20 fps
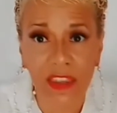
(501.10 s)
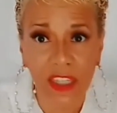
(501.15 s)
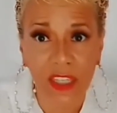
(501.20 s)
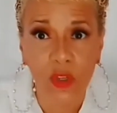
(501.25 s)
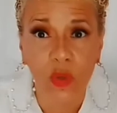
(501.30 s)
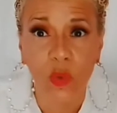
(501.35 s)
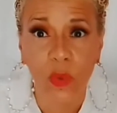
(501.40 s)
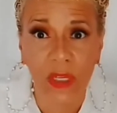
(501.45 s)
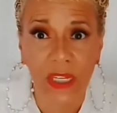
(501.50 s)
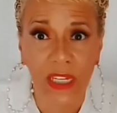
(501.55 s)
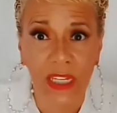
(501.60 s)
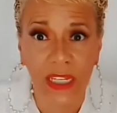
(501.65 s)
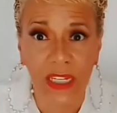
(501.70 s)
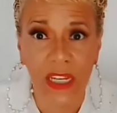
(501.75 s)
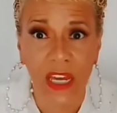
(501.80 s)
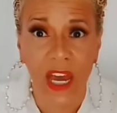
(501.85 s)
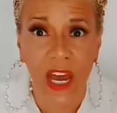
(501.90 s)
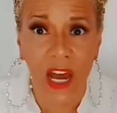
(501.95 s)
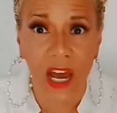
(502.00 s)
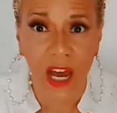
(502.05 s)
the queen
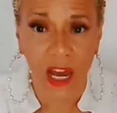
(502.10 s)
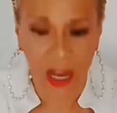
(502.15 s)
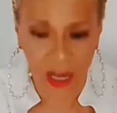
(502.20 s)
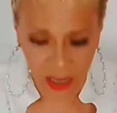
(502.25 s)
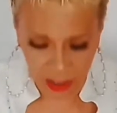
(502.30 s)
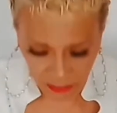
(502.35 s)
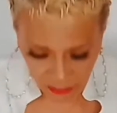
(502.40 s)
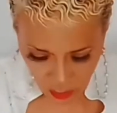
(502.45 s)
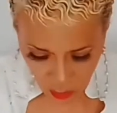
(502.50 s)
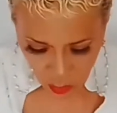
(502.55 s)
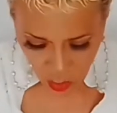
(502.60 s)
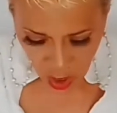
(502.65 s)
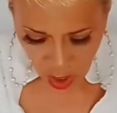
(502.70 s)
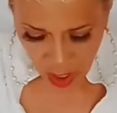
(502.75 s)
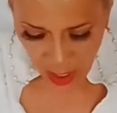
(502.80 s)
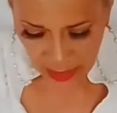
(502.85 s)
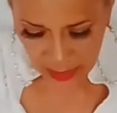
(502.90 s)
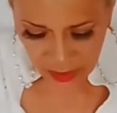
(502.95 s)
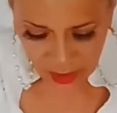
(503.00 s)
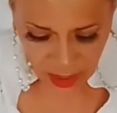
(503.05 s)
of
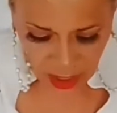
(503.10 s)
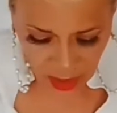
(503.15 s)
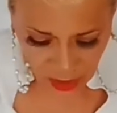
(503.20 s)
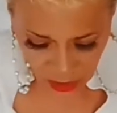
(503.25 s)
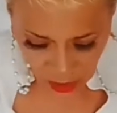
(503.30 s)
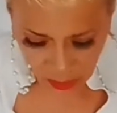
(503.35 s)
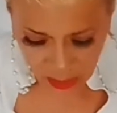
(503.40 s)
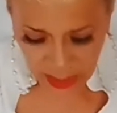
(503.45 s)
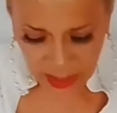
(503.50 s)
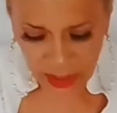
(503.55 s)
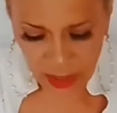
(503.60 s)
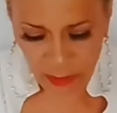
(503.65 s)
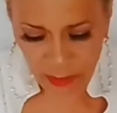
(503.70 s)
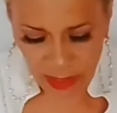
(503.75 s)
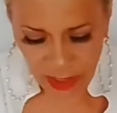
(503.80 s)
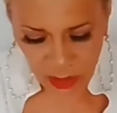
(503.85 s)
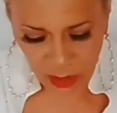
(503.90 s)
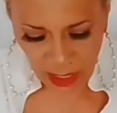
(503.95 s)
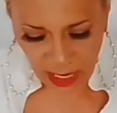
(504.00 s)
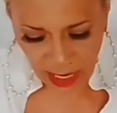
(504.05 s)
wands. So in the
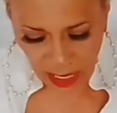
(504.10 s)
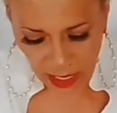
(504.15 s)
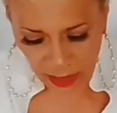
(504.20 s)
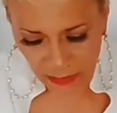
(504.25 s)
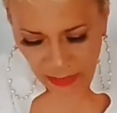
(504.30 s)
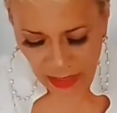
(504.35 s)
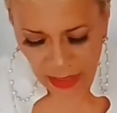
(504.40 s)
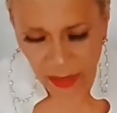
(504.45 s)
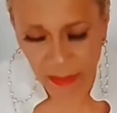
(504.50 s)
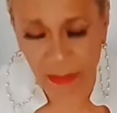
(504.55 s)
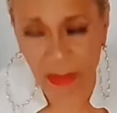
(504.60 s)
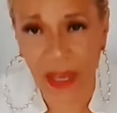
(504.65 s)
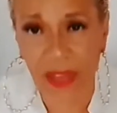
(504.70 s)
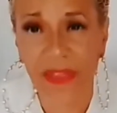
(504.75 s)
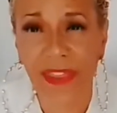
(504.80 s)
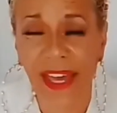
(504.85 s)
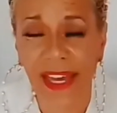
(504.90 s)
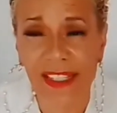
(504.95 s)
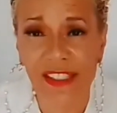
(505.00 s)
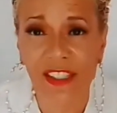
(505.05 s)
middle of the
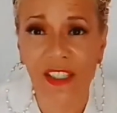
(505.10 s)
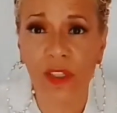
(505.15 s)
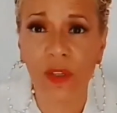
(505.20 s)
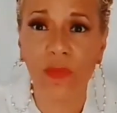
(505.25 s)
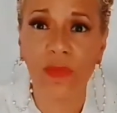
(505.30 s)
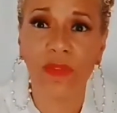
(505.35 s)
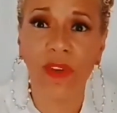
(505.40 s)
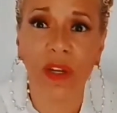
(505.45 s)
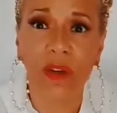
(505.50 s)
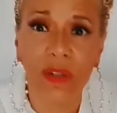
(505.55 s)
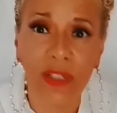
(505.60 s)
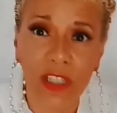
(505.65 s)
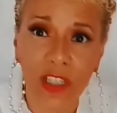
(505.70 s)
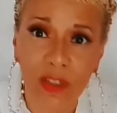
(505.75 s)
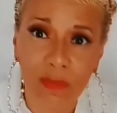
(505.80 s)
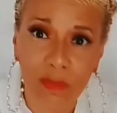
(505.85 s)
month, I see you very